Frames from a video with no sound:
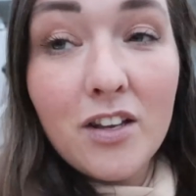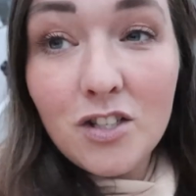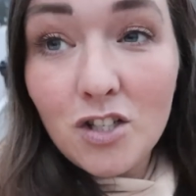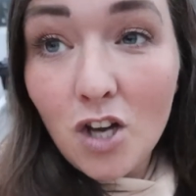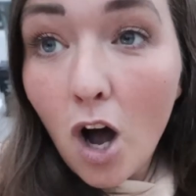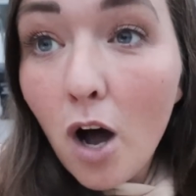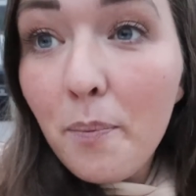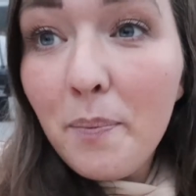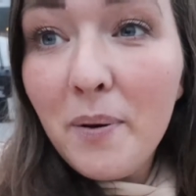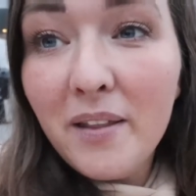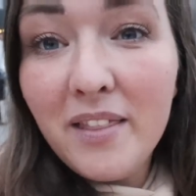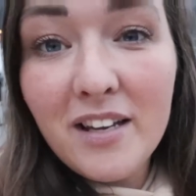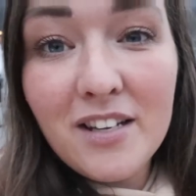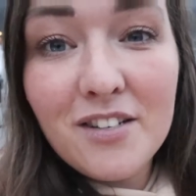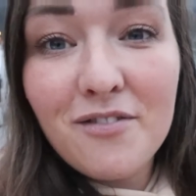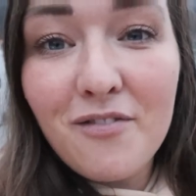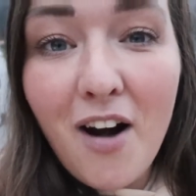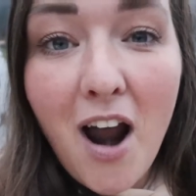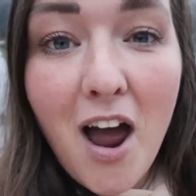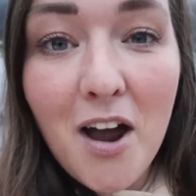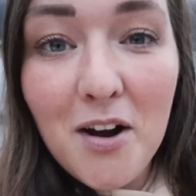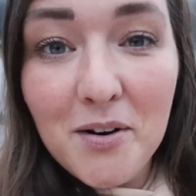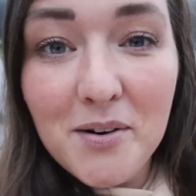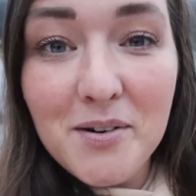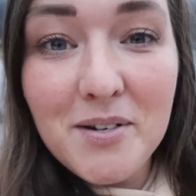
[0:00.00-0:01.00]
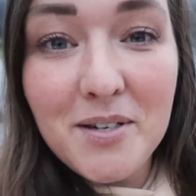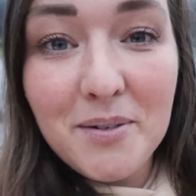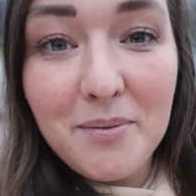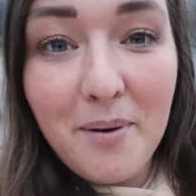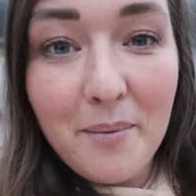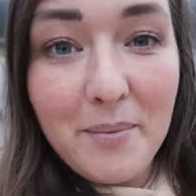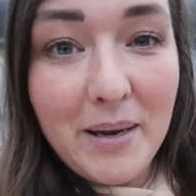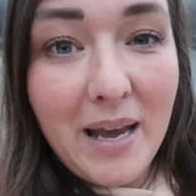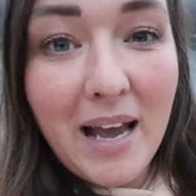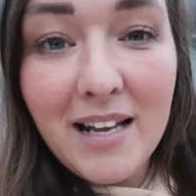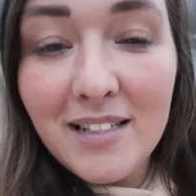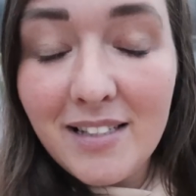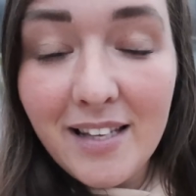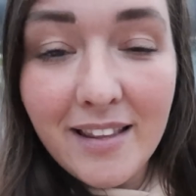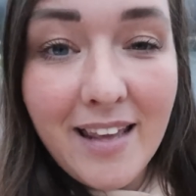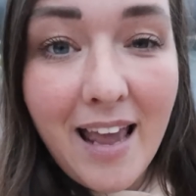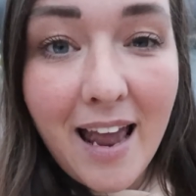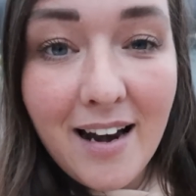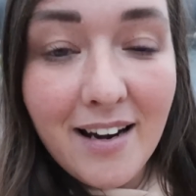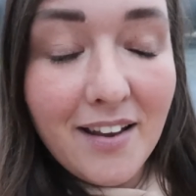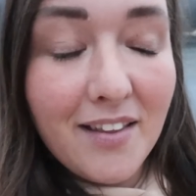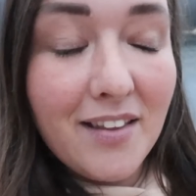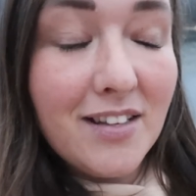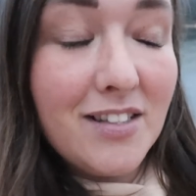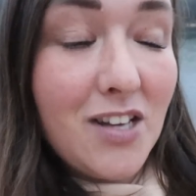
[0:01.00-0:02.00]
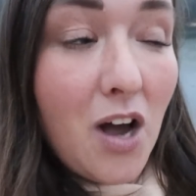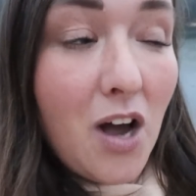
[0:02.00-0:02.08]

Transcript: the top of this road, when we get to the end at the